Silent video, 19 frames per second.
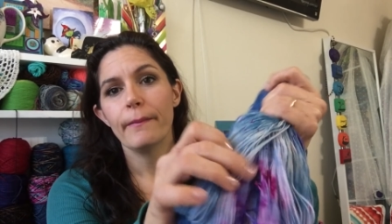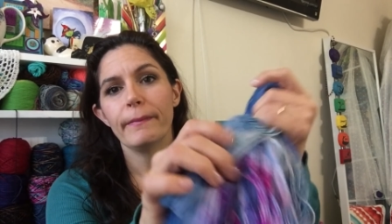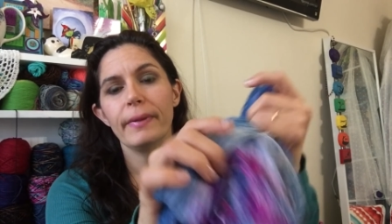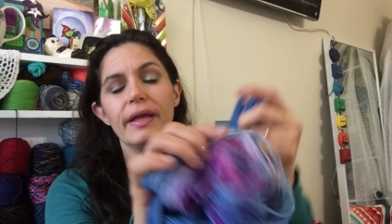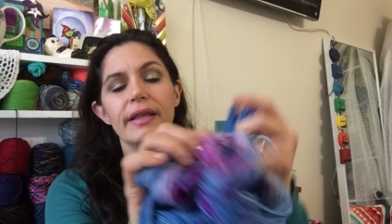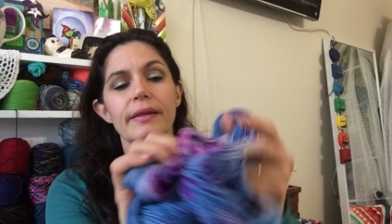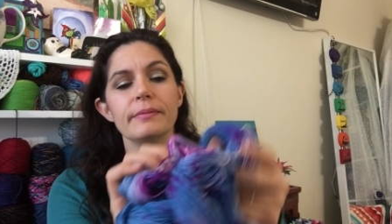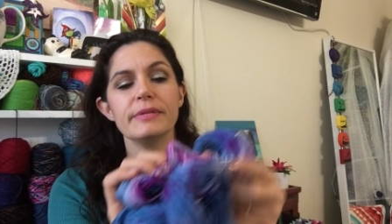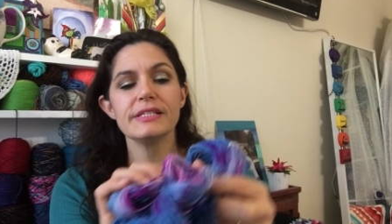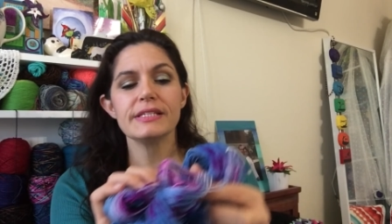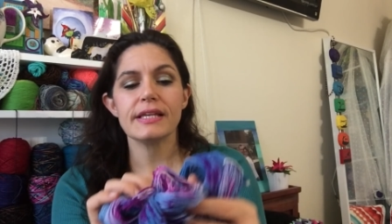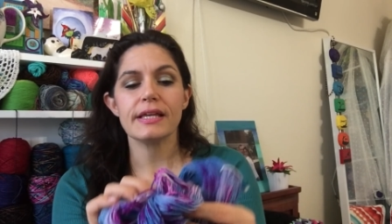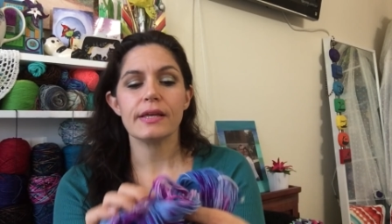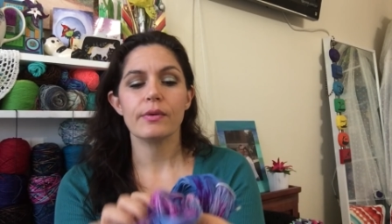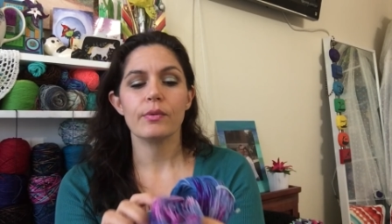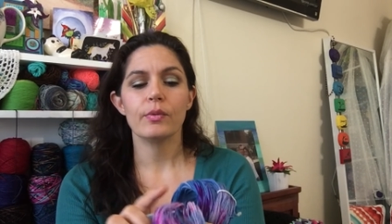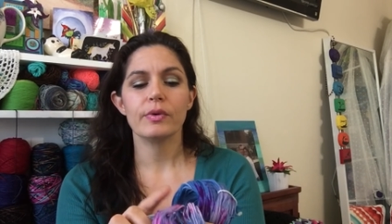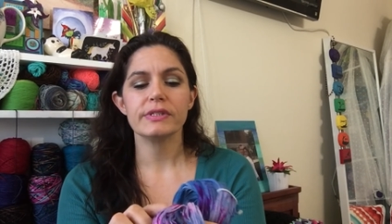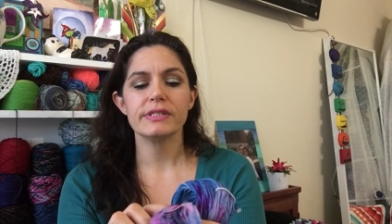But let me see,
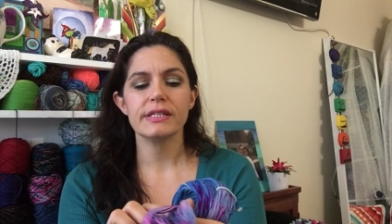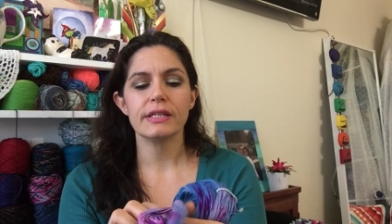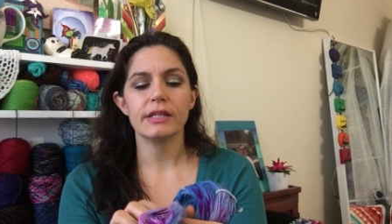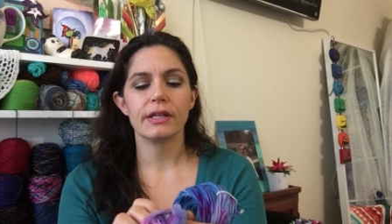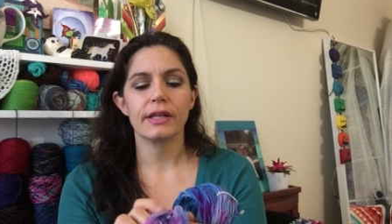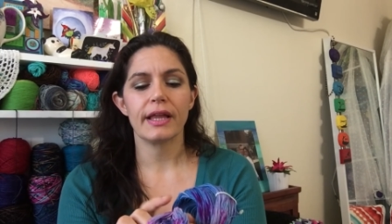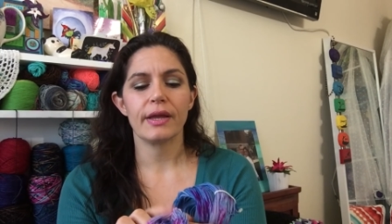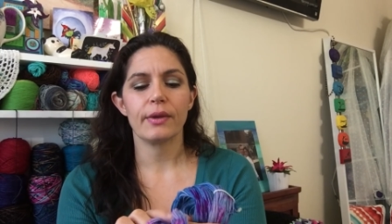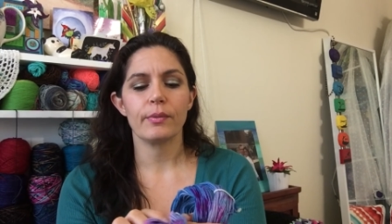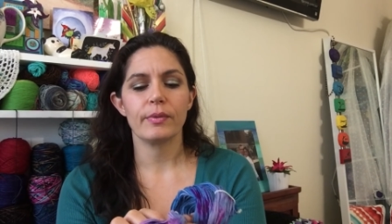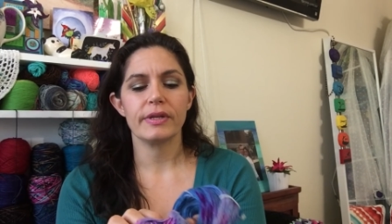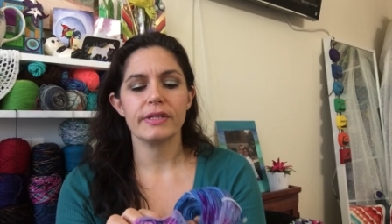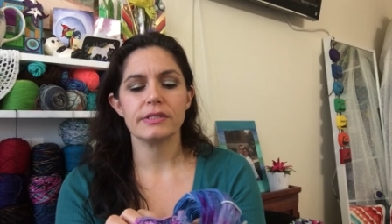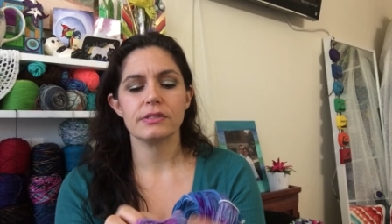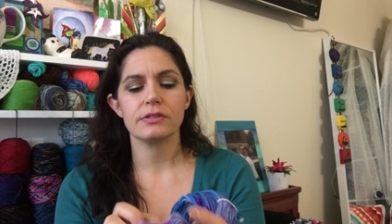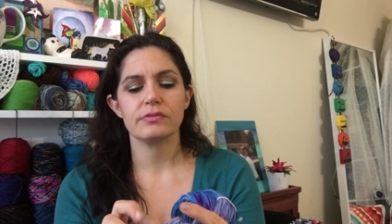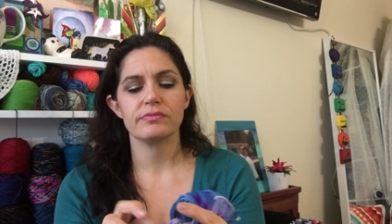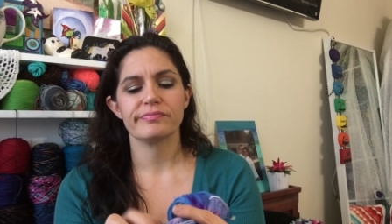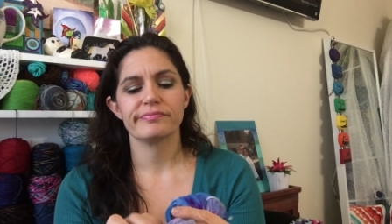what's it look like when
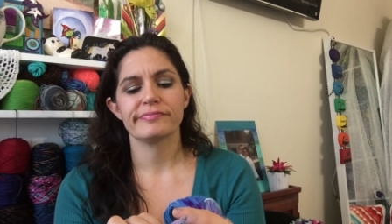it's,